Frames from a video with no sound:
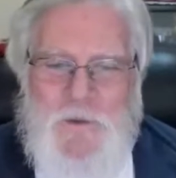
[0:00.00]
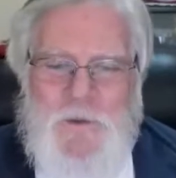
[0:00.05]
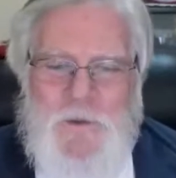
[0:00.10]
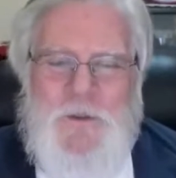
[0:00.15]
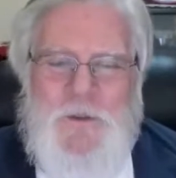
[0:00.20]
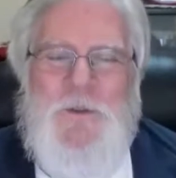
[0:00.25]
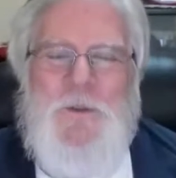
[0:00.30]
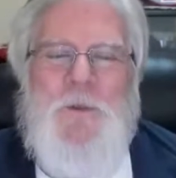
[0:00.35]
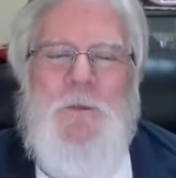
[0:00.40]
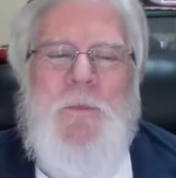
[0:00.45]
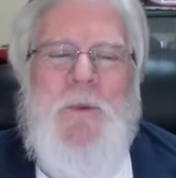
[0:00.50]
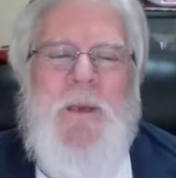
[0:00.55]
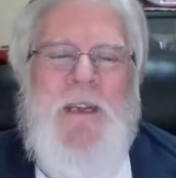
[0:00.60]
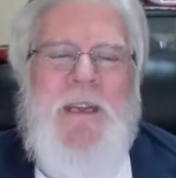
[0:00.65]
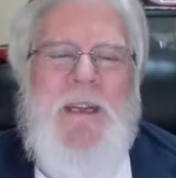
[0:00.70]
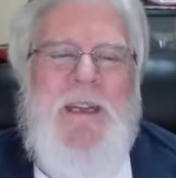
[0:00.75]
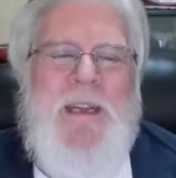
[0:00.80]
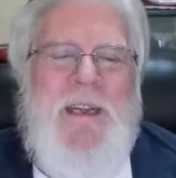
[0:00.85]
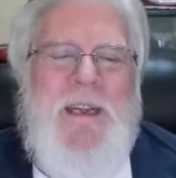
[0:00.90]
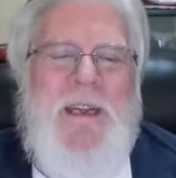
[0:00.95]
Zoom
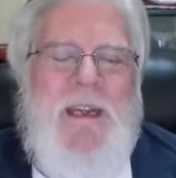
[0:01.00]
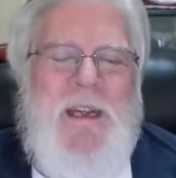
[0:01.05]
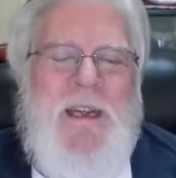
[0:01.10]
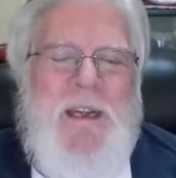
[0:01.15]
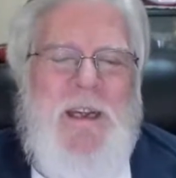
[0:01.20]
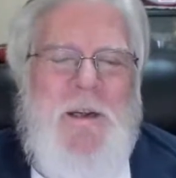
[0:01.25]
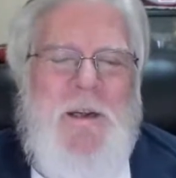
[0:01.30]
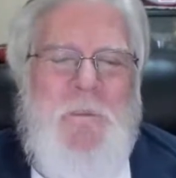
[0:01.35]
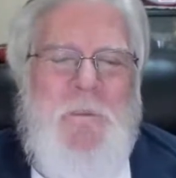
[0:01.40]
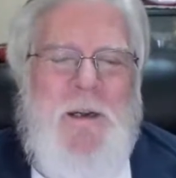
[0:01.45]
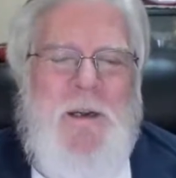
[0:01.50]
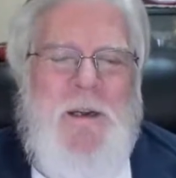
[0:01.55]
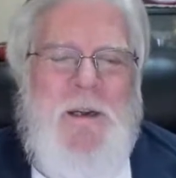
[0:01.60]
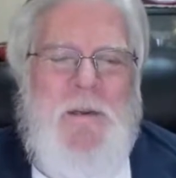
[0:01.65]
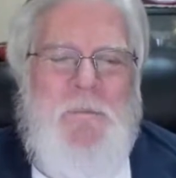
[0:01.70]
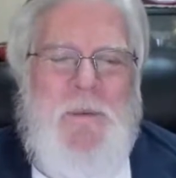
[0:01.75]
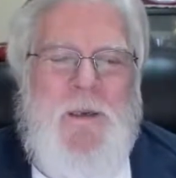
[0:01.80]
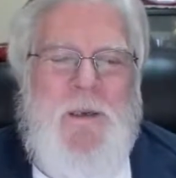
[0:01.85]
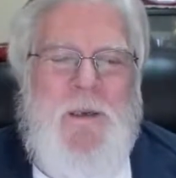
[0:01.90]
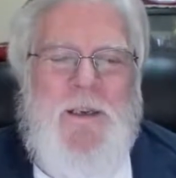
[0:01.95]

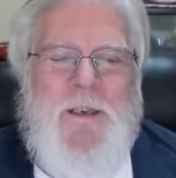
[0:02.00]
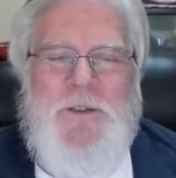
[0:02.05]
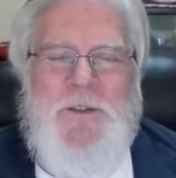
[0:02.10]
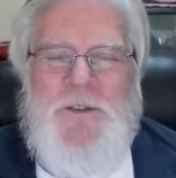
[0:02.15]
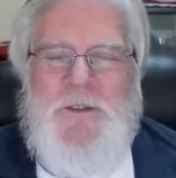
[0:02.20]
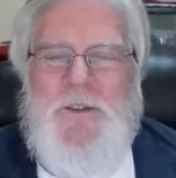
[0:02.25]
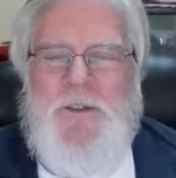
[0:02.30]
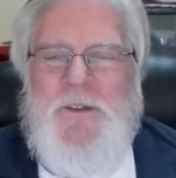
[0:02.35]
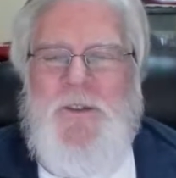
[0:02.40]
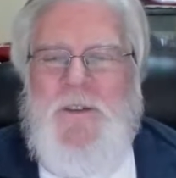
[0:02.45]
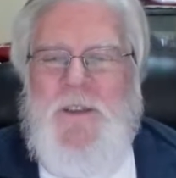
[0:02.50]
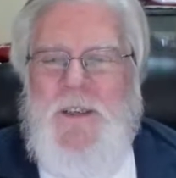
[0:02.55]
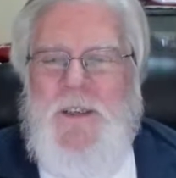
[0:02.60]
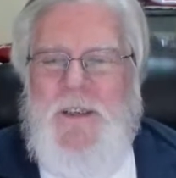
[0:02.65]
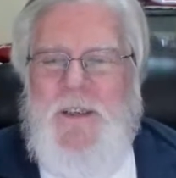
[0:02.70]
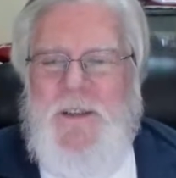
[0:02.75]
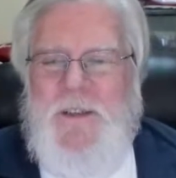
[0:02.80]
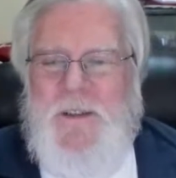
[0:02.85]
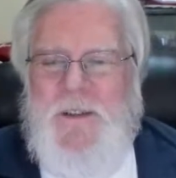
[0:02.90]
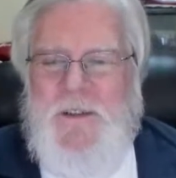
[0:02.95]
because
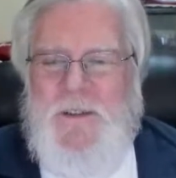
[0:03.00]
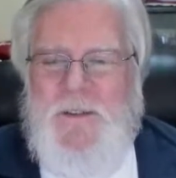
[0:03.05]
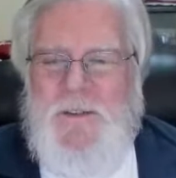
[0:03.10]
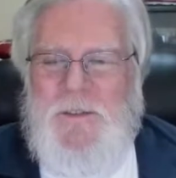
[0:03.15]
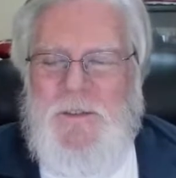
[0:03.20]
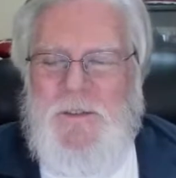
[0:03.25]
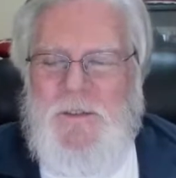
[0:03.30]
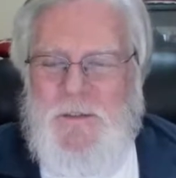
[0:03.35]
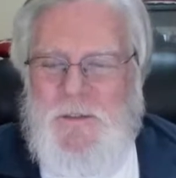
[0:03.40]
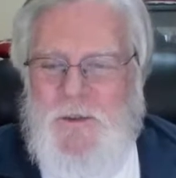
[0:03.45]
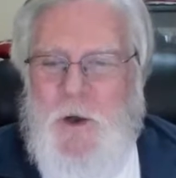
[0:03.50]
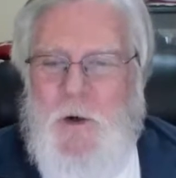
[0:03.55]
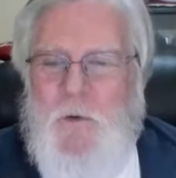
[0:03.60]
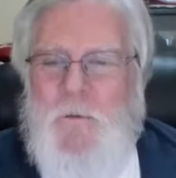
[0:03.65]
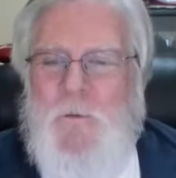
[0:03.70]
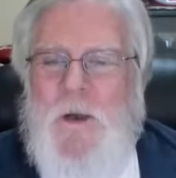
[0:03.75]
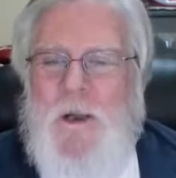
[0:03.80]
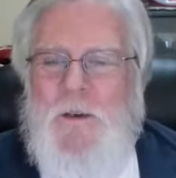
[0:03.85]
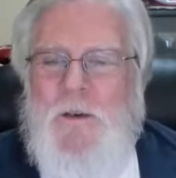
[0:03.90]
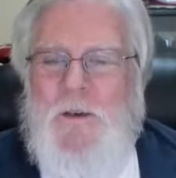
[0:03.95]
the
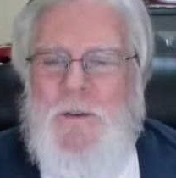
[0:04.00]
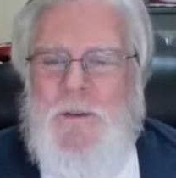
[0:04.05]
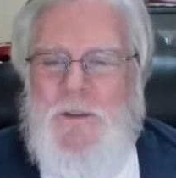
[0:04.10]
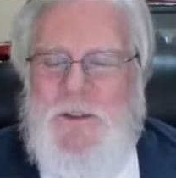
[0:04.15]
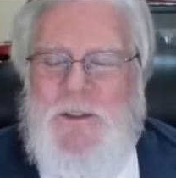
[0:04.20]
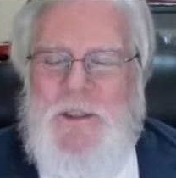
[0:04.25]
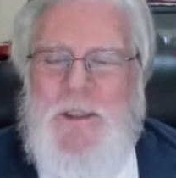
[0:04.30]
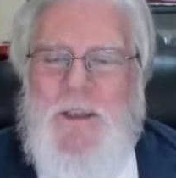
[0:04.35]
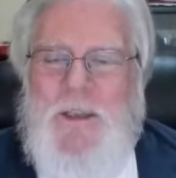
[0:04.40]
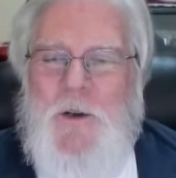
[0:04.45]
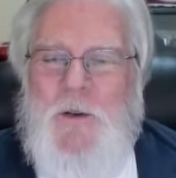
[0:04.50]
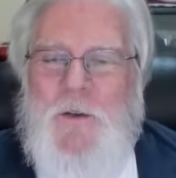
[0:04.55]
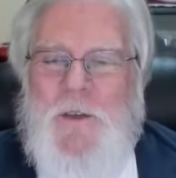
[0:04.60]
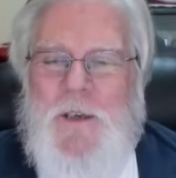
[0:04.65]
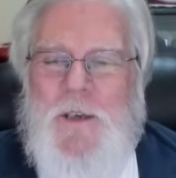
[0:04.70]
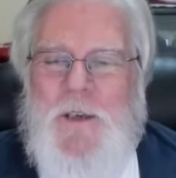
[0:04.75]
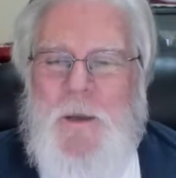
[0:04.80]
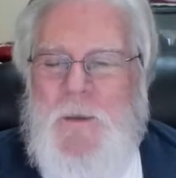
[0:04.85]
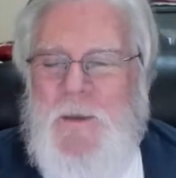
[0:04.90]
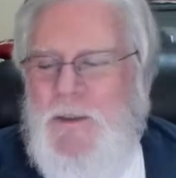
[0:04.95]
co-founder and CEO of the
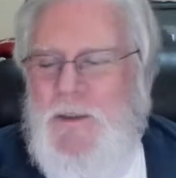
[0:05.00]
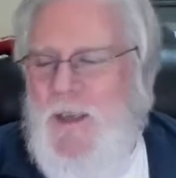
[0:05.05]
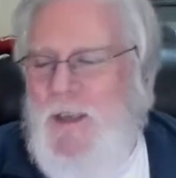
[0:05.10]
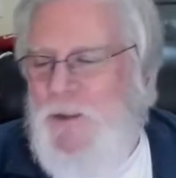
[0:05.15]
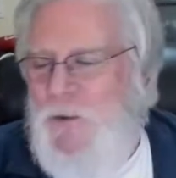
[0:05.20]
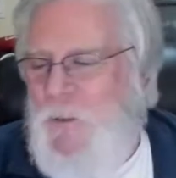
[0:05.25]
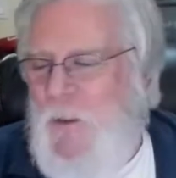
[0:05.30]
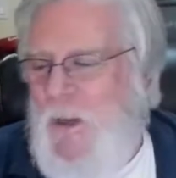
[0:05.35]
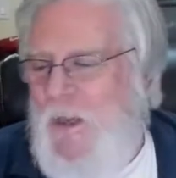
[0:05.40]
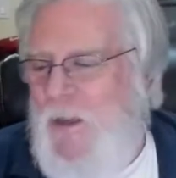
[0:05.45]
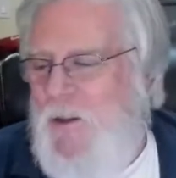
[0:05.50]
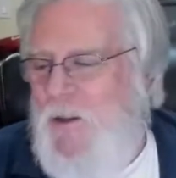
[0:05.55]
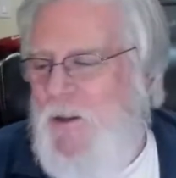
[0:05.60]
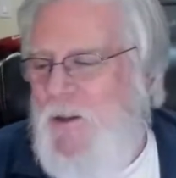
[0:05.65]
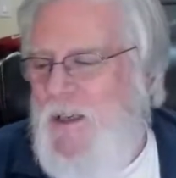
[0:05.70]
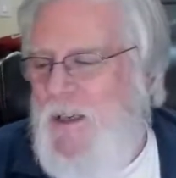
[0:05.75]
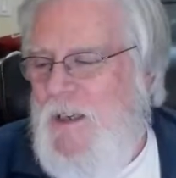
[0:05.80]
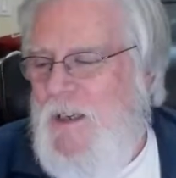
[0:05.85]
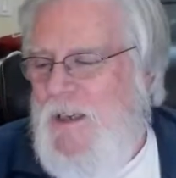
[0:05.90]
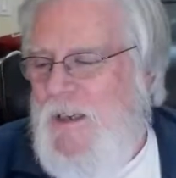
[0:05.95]
company, Josh Wagle,
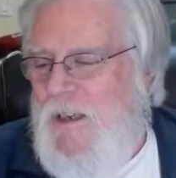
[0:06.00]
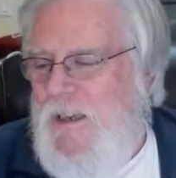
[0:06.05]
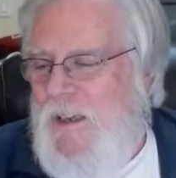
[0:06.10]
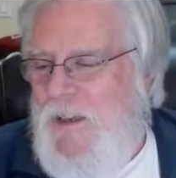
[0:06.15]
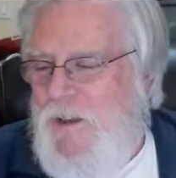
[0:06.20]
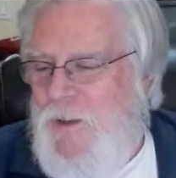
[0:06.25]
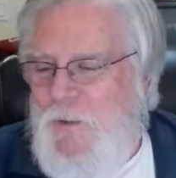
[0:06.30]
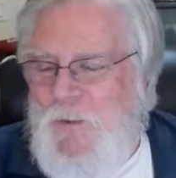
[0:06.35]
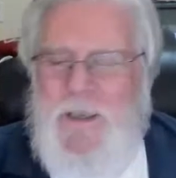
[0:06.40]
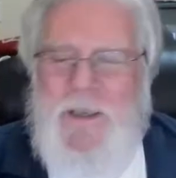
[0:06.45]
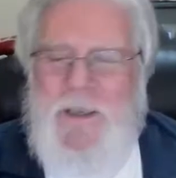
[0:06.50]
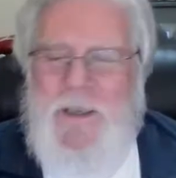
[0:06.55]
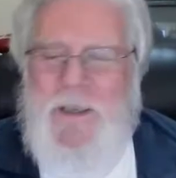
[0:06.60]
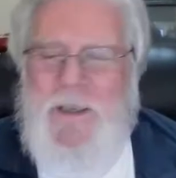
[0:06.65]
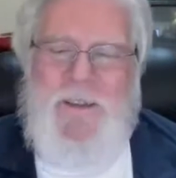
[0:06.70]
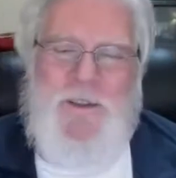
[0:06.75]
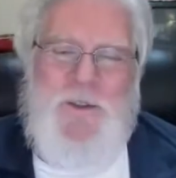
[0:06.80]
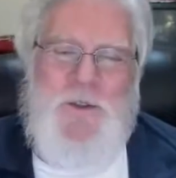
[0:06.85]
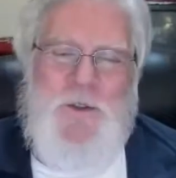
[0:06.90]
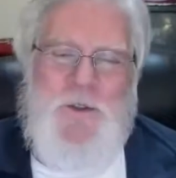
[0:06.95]
agreed
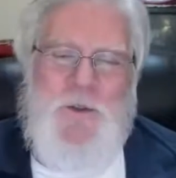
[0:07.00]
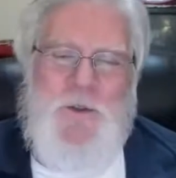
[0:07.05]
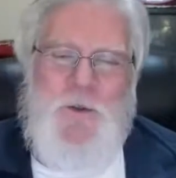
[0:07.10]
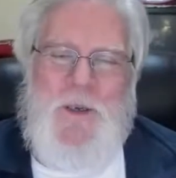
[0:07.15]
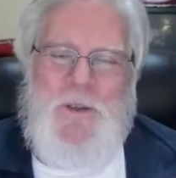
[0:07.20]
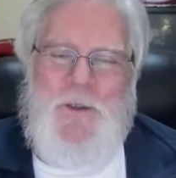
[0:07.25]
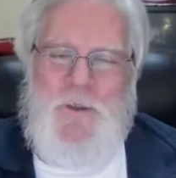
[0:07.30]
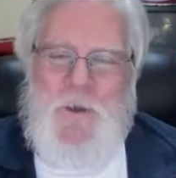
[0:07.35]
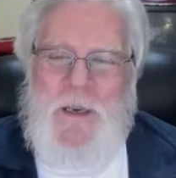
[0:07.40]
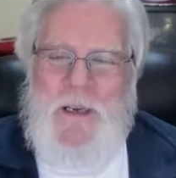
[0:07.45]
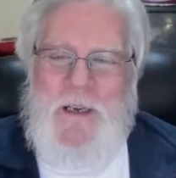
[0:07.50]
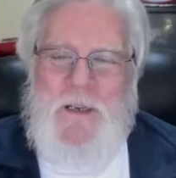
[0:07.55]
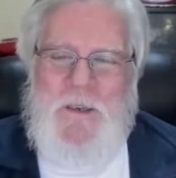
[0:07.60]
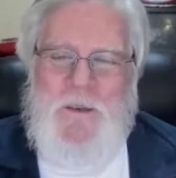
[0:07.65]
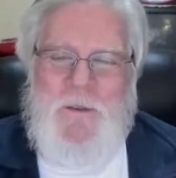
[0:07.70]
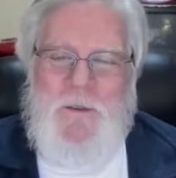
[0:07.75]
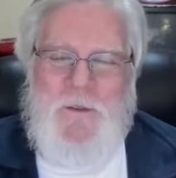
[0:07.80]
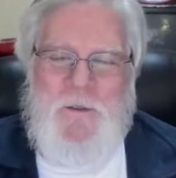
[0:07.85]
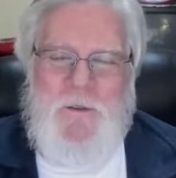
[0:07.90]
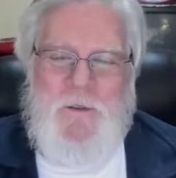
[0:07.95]
to do a training
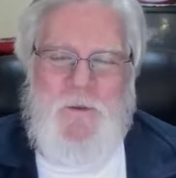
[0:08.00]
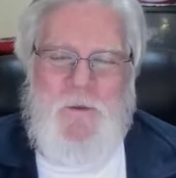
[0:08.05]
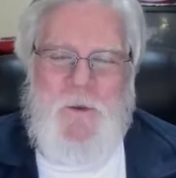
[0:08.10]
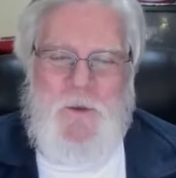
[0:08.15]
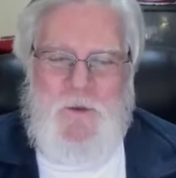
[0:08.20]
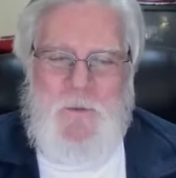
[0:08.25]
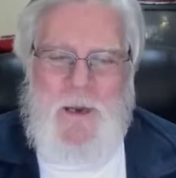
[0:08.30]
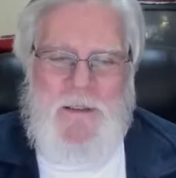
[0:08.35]
with my